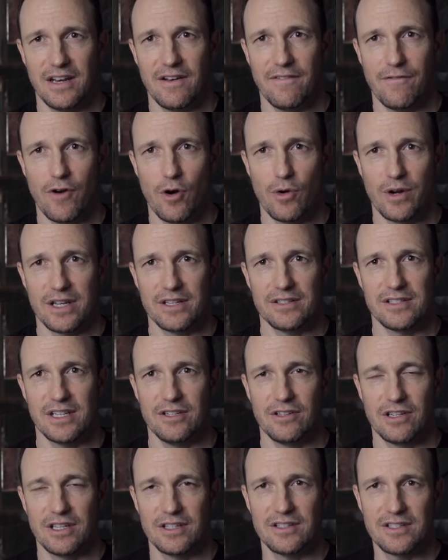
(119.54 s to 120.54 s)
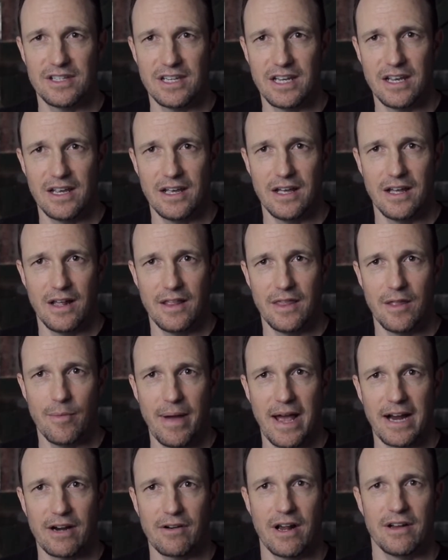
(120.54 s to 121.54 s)
in focus. And you can see the
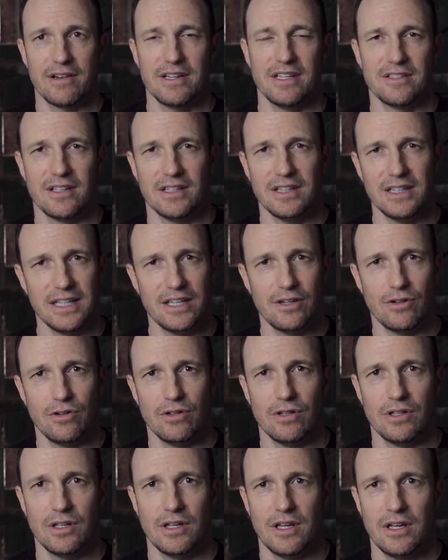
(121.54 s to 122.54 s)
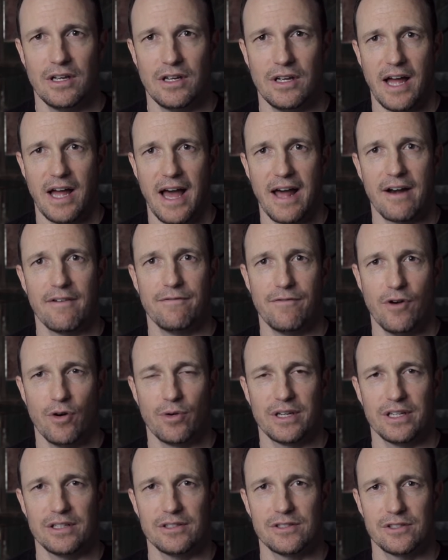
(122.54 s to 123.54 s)
background is a little out of
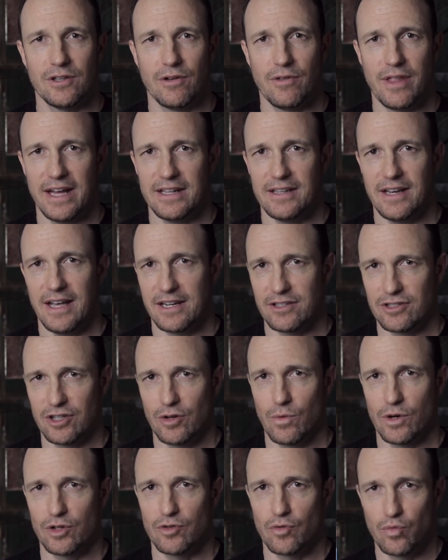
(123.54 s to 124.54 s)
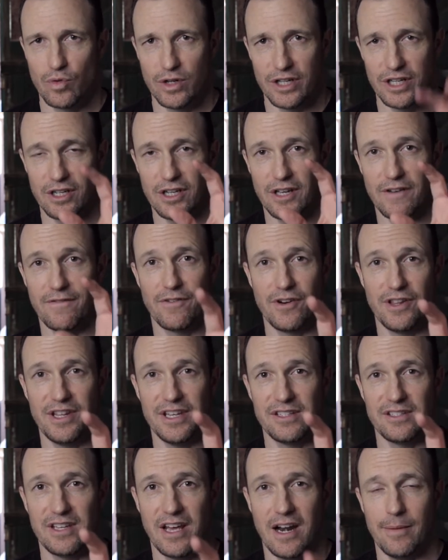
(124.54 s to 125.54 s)
focus. So that actually works really good for
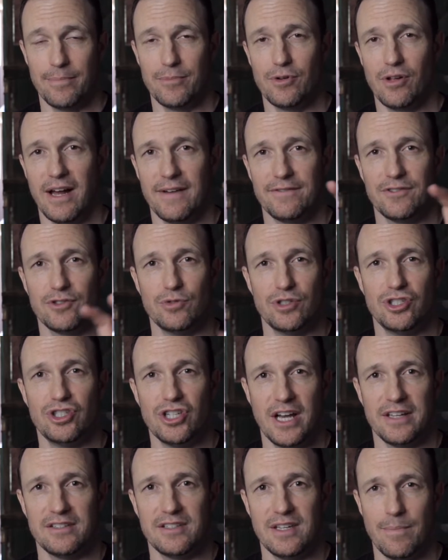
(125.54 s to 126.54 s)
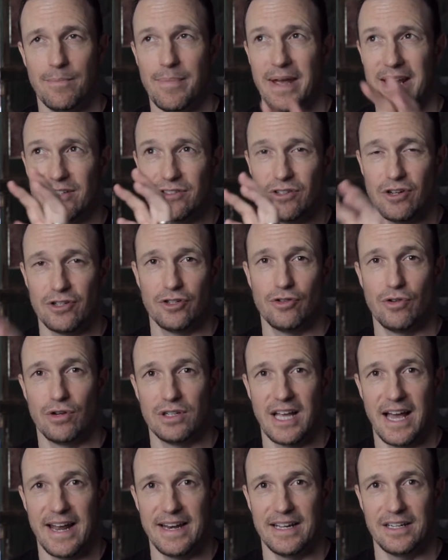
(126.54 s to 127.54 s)
this setup. You'll have to adjust it based on your
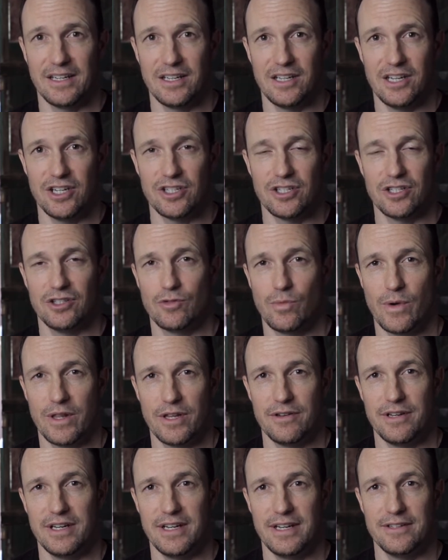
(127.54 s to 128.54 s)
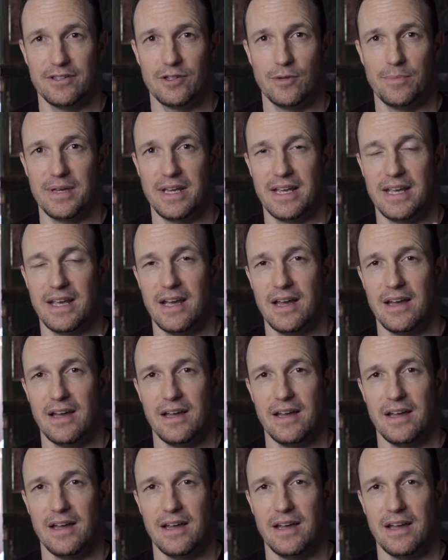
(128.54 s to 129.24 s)
lighting conditions, whether you need it to be